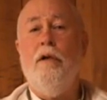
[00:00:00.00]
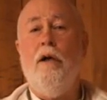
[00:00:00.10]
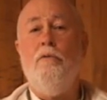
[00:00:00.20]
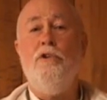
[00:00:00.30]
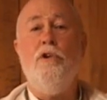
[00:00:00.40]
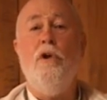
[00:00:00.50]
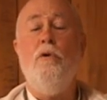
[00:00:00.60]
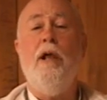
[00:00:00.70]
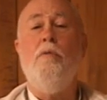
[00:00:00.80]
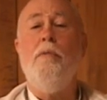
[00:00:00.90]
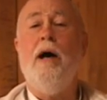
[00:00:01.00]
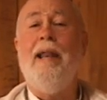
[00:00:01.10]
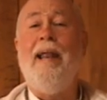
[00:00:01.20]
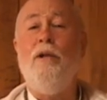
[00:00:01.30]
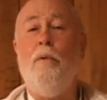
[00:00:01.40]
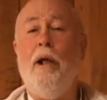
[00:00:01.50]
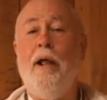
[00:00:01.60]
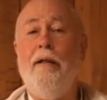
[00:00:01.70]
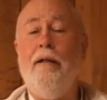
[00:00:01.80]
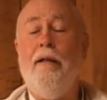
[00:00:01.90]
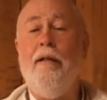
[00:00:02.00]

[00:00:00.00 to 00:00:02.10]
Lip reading: which you don't care about anyway.